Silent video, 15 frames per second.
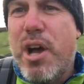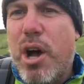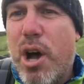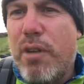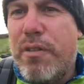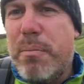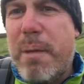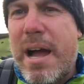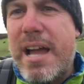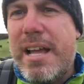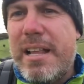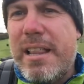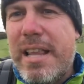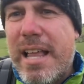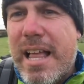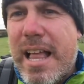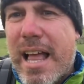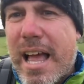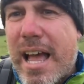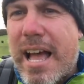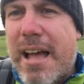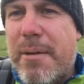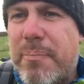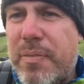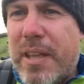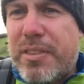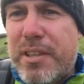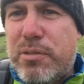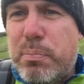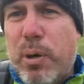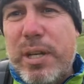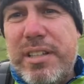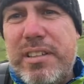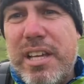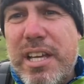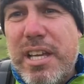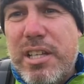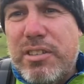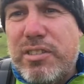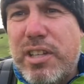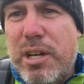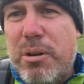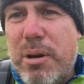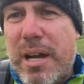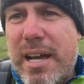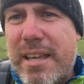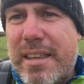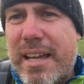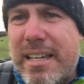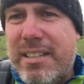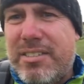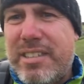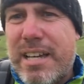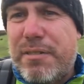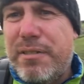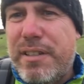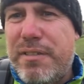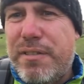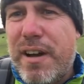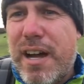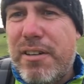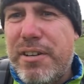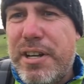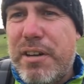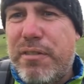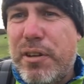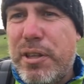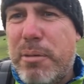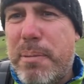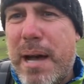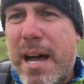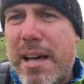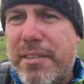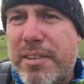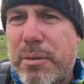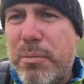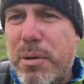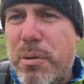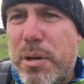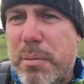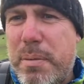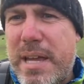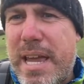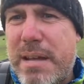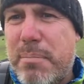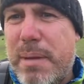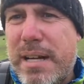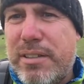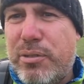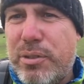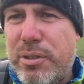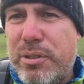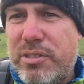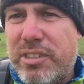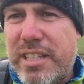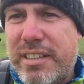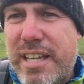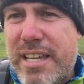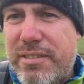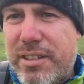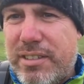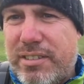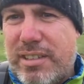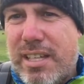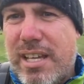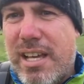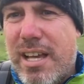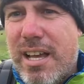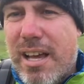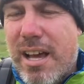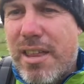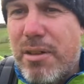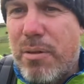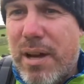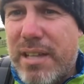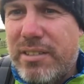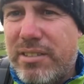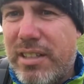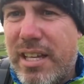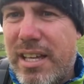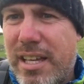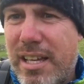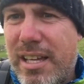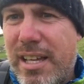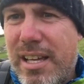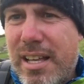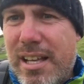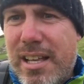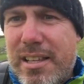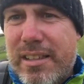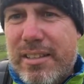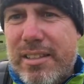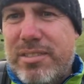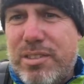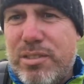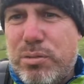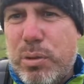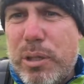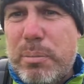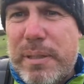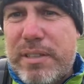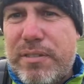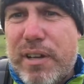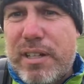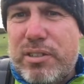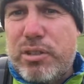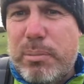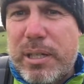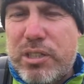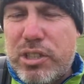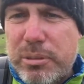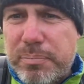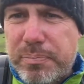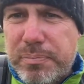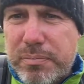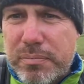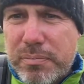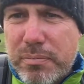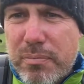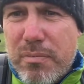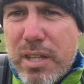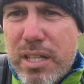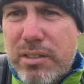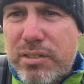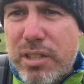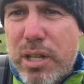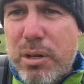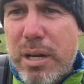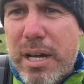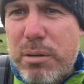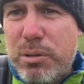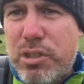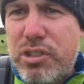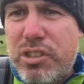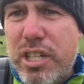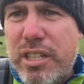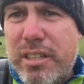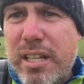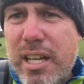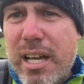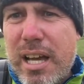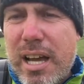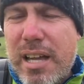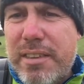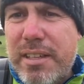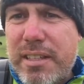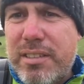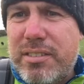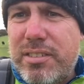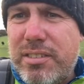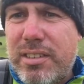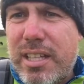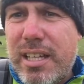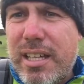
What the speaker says: of a mile at this point, so that is definitely far enough on the path, and we want to be heading back to St David's, otherwise the distance will be far too much. So which is good. I think this is